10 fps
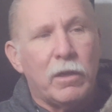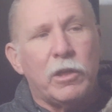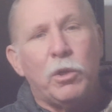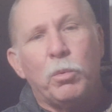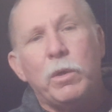
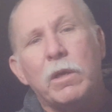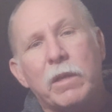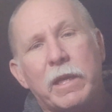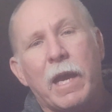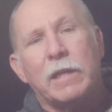you
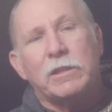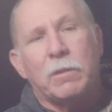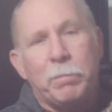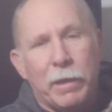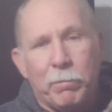really catch the
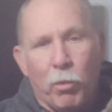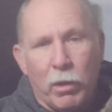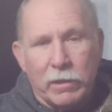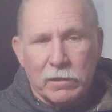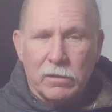big boys
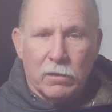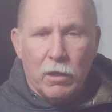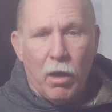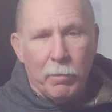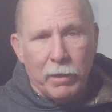
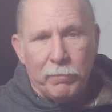coming.